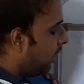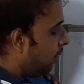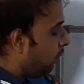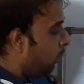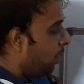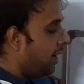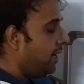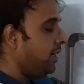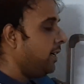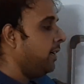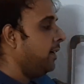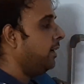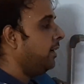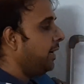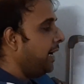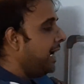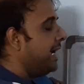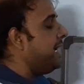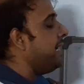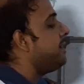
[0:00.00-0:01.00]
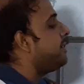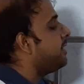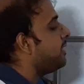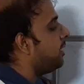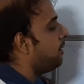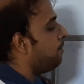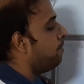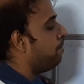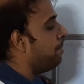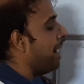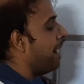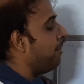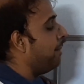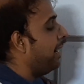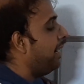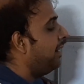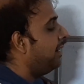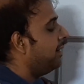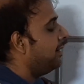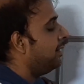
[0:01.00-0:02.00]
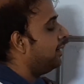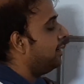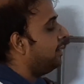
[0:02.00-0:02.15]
what it is, the PABA,